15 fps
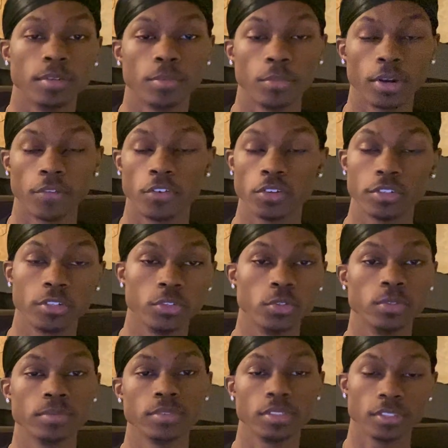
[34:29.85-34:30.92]
without further
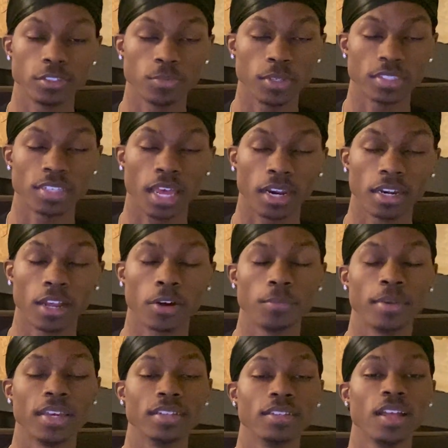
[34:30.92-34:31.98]
ado, this is me signing out,
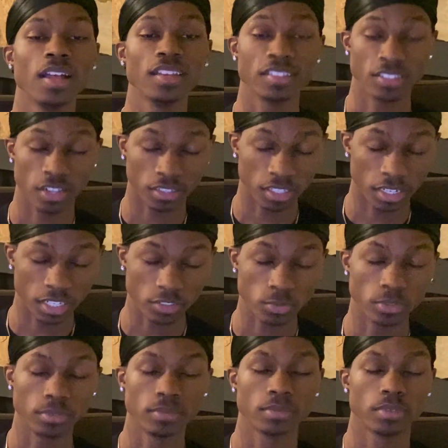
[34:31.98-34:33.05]
man. See y'all in the next one.
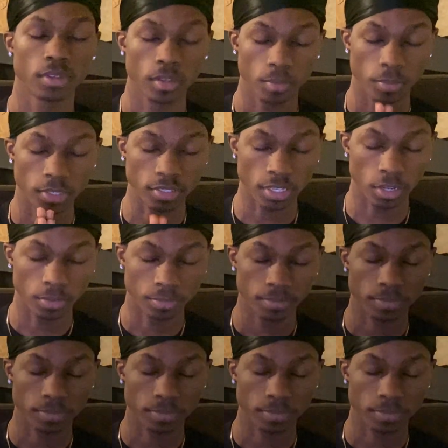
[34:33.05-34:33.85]
Peace out.